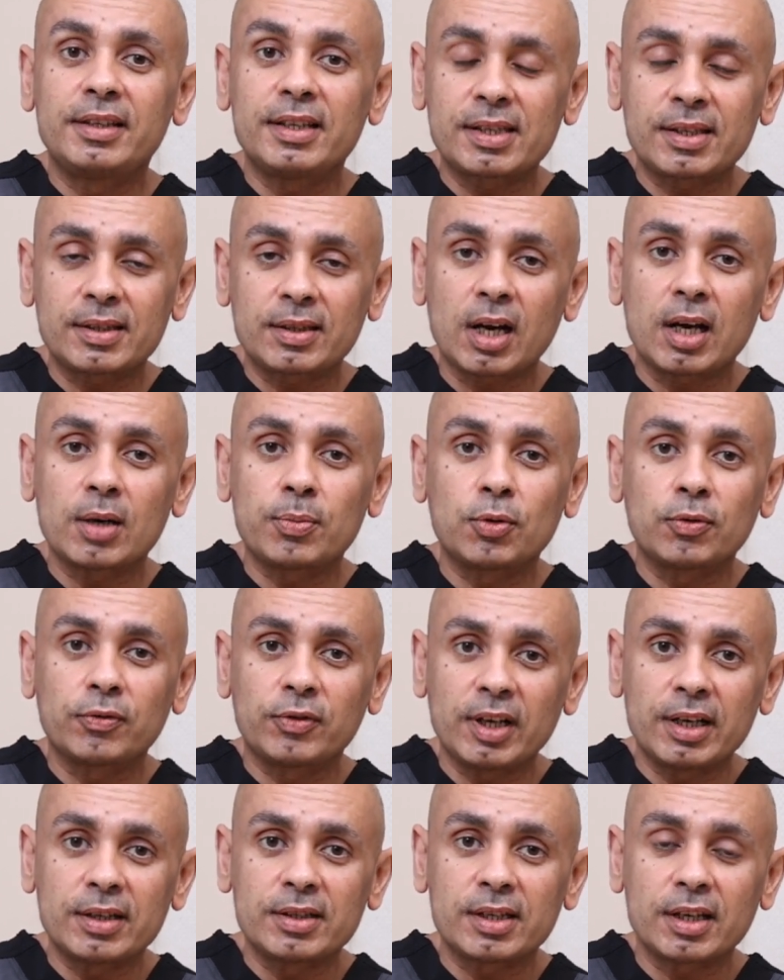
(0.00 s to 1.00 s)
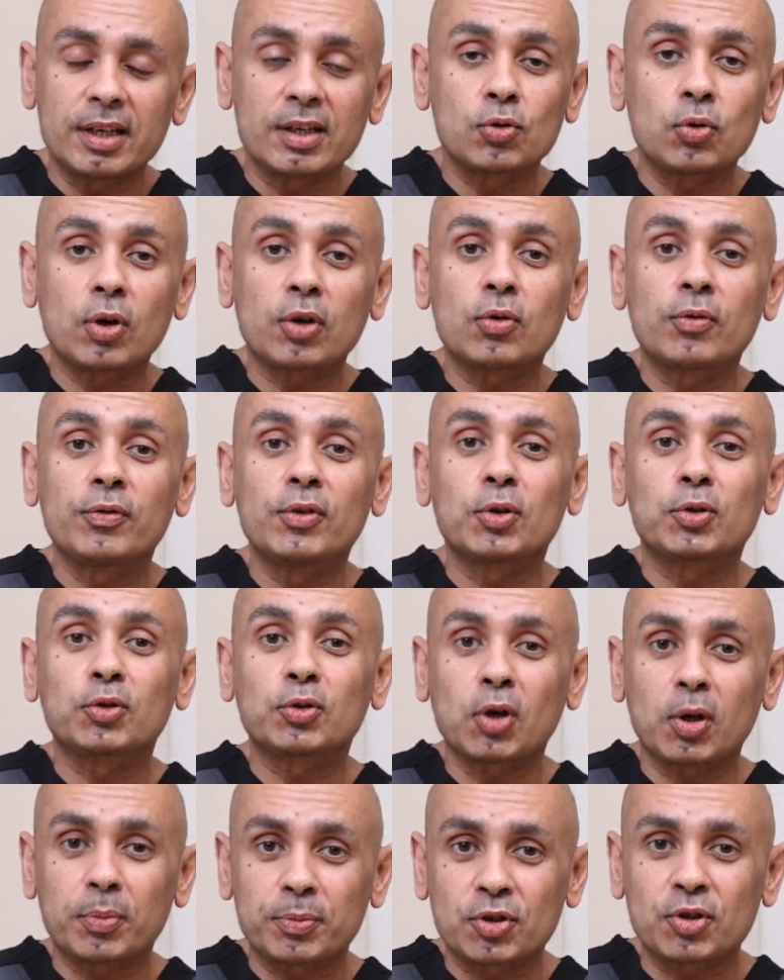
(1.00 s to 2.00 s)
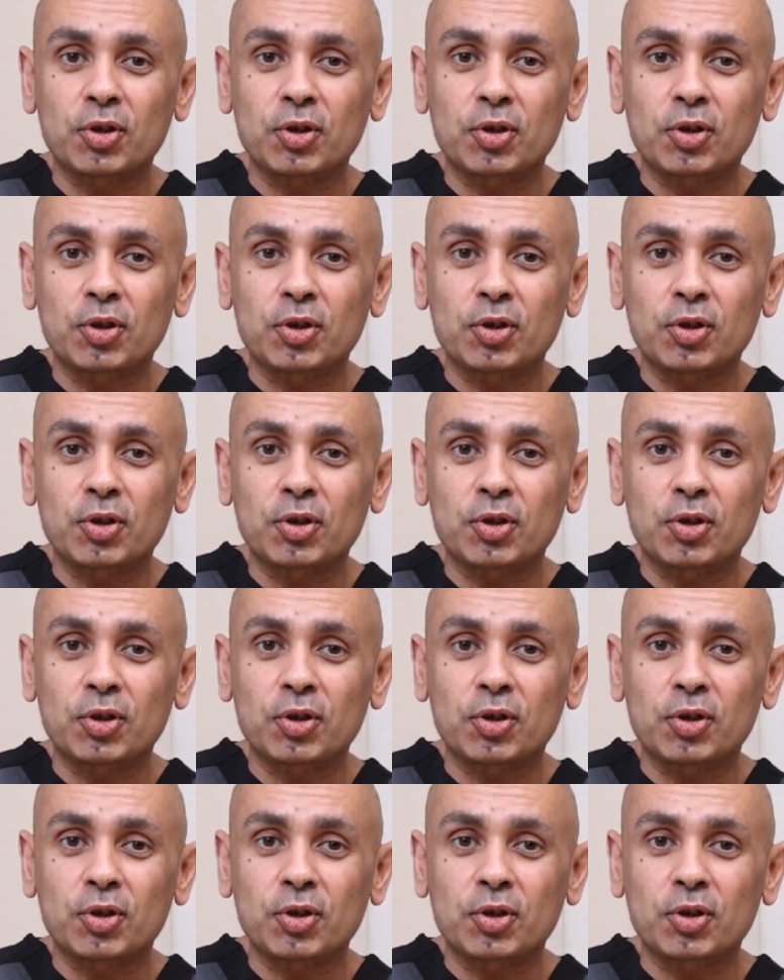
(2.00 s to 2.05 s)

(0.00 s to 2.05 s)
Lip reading: this type of lens is one of your top